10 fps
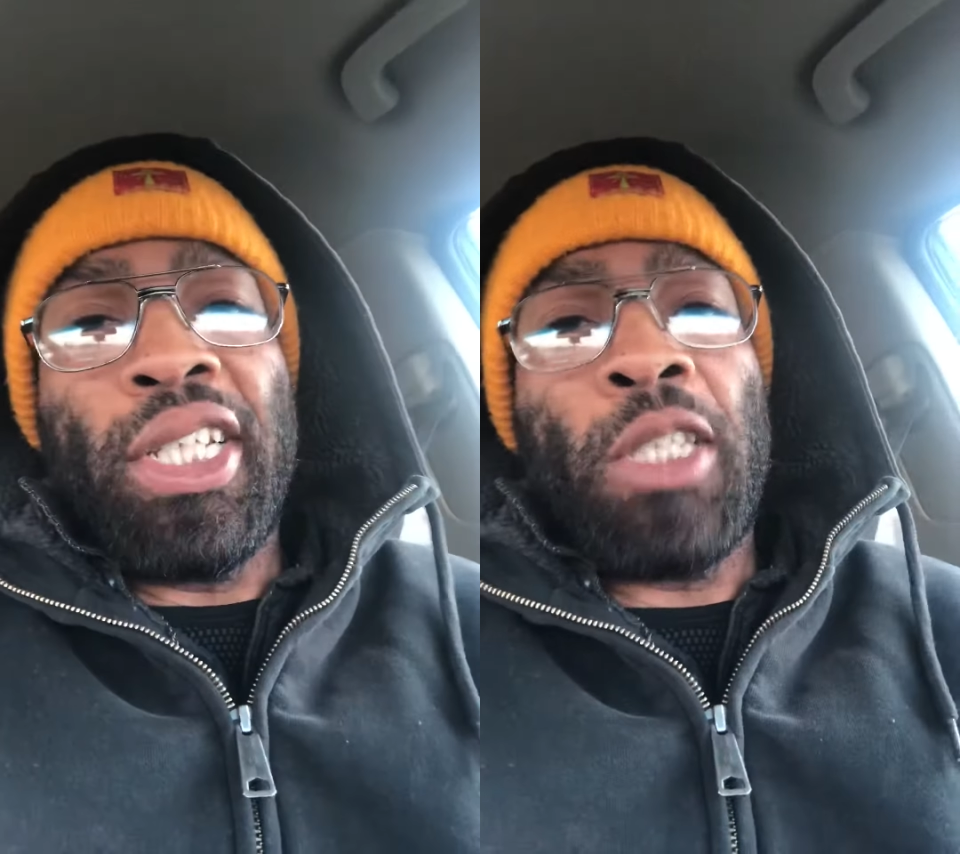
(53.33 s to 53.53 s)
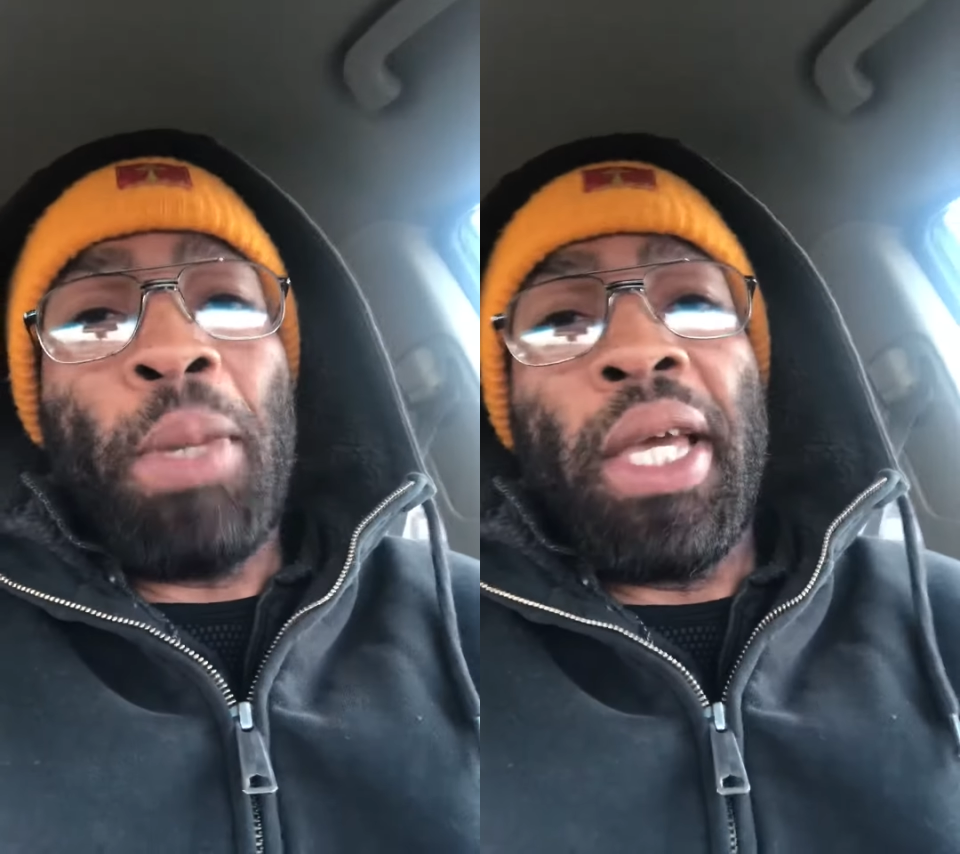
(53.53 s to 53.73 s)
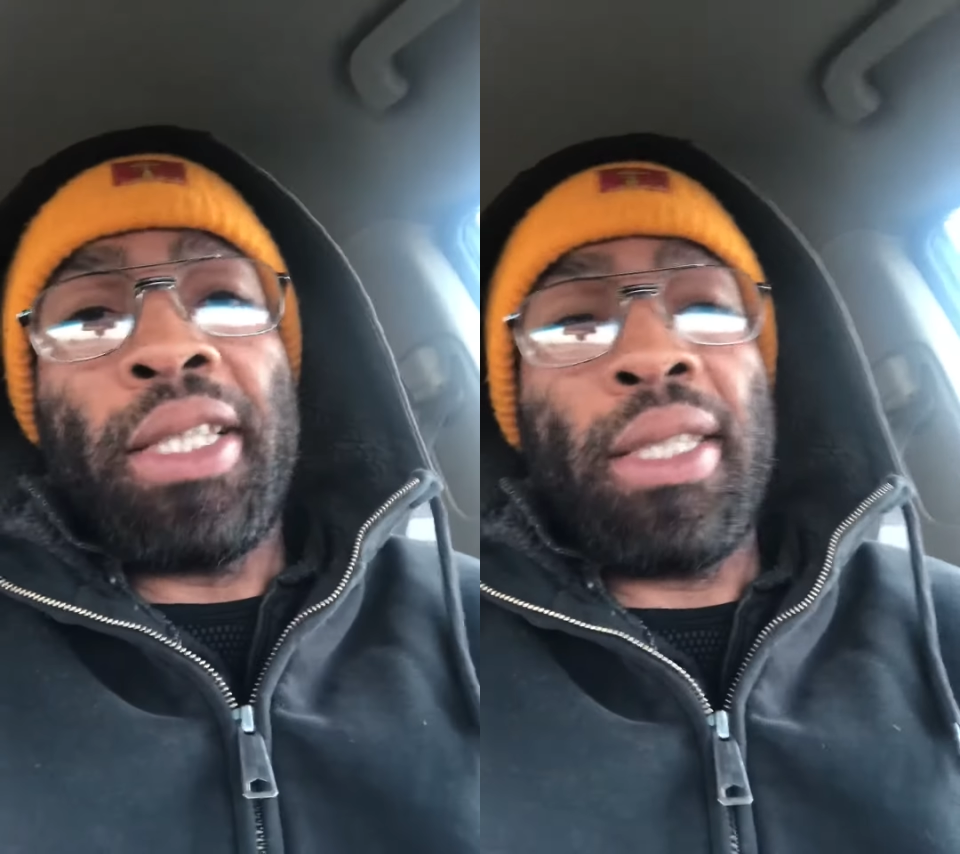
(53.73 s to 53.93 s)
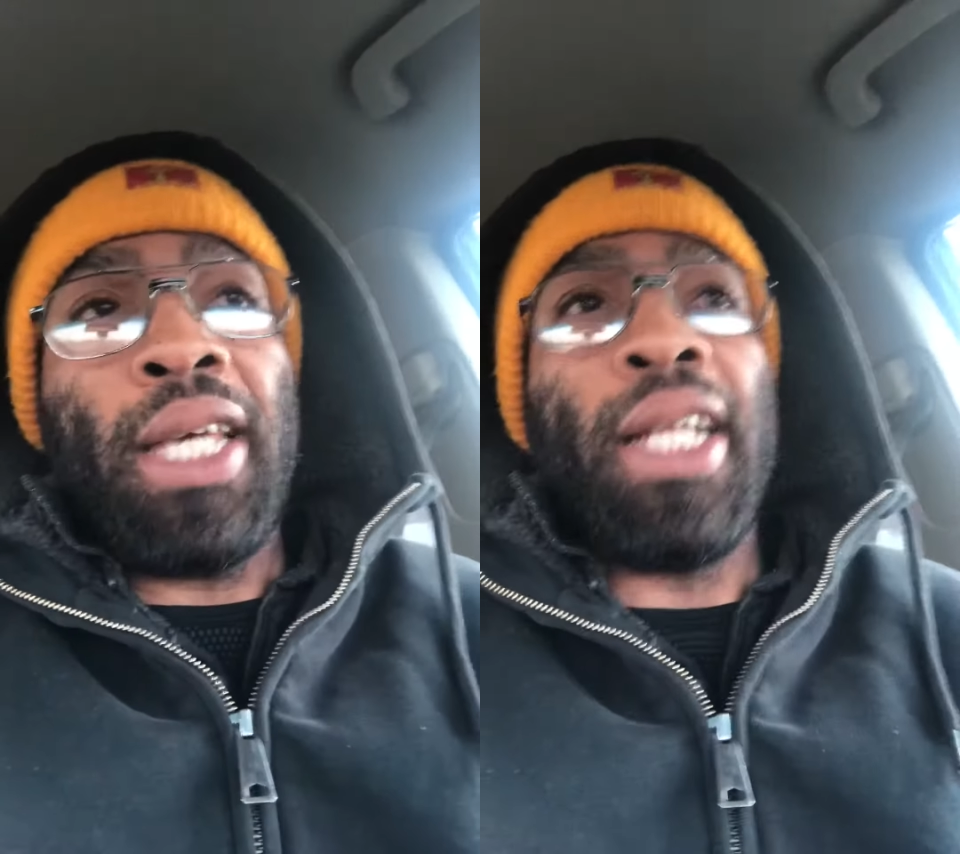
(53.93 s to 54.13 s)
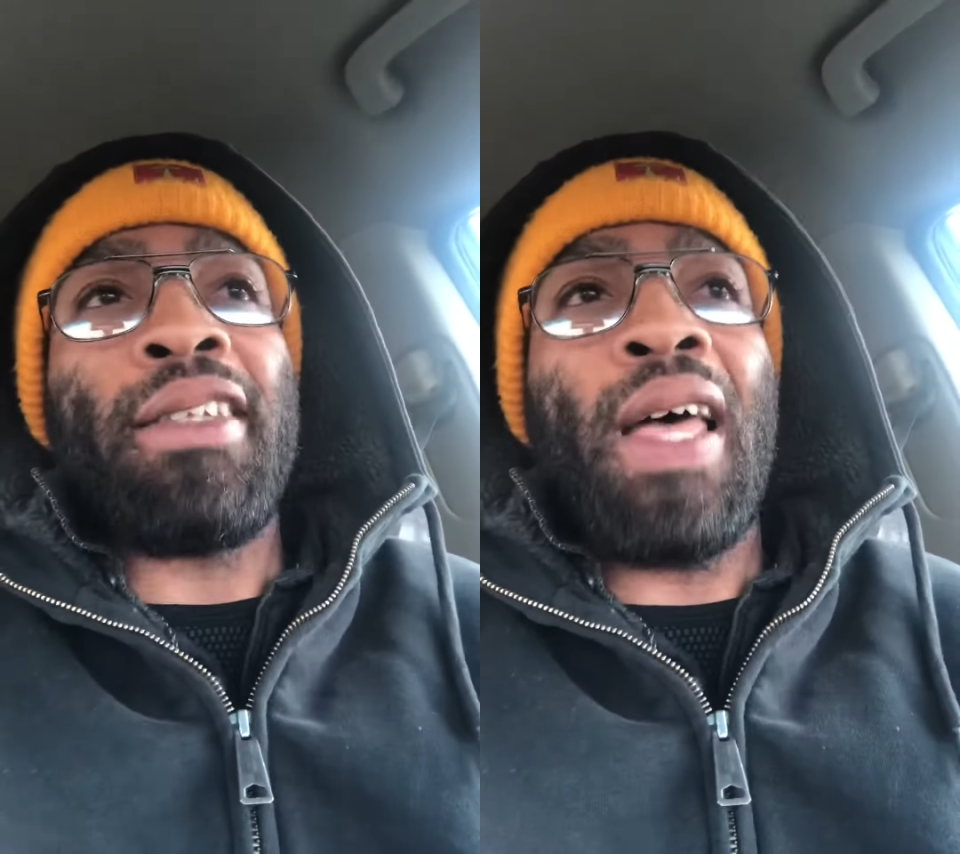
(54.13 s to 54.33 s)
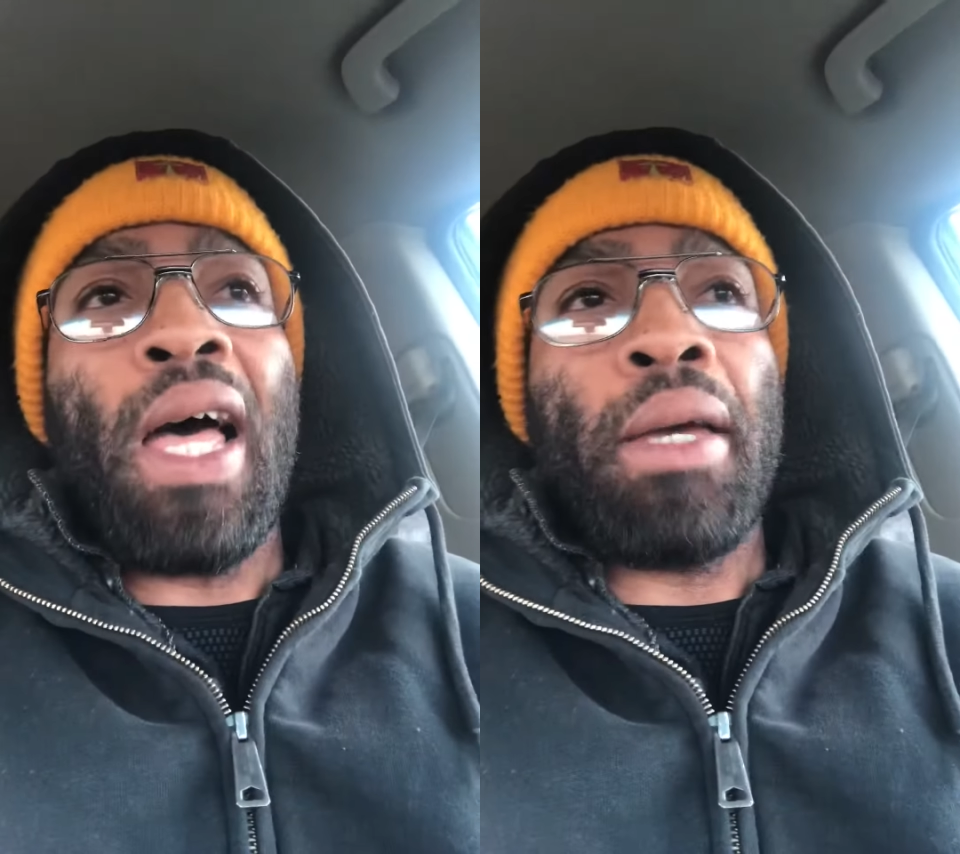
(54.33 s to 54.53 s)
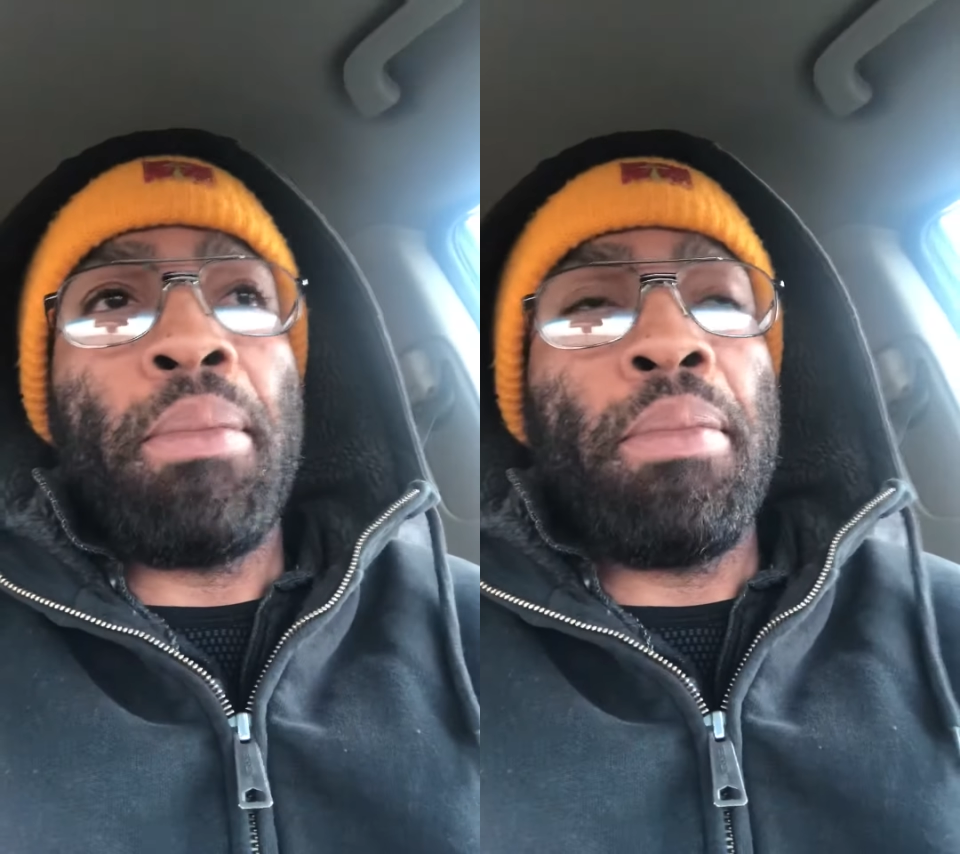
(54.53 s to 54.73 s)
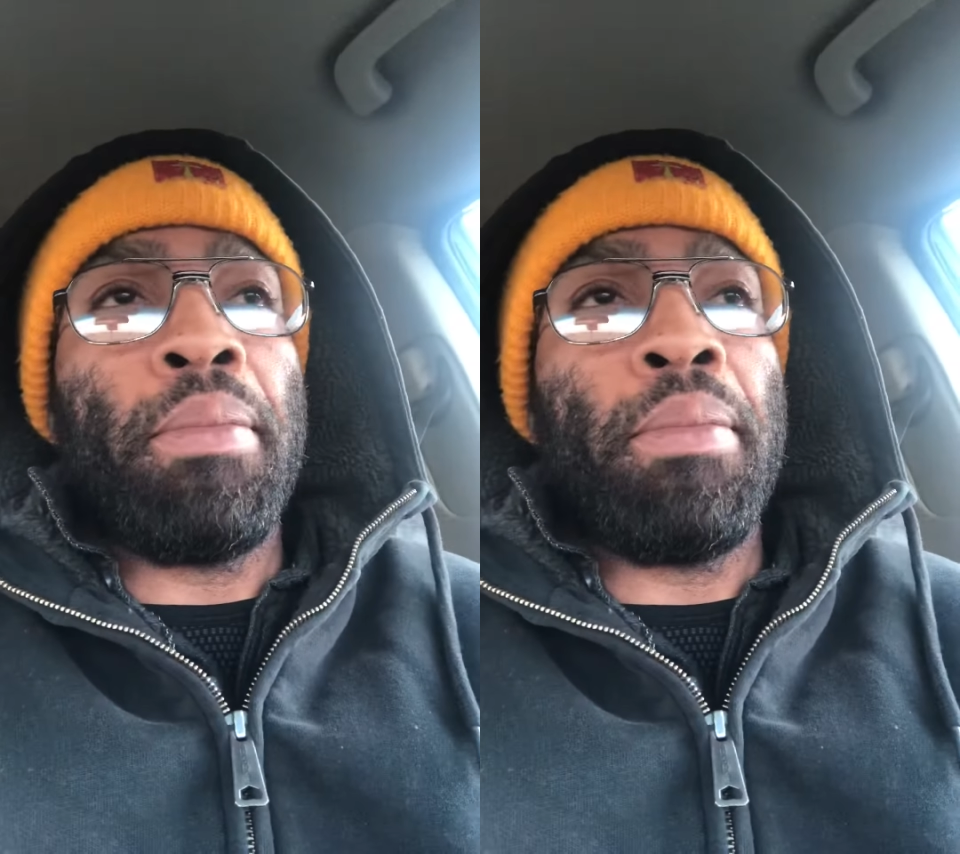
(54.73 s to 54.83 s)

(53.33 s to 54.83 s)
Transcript: space and time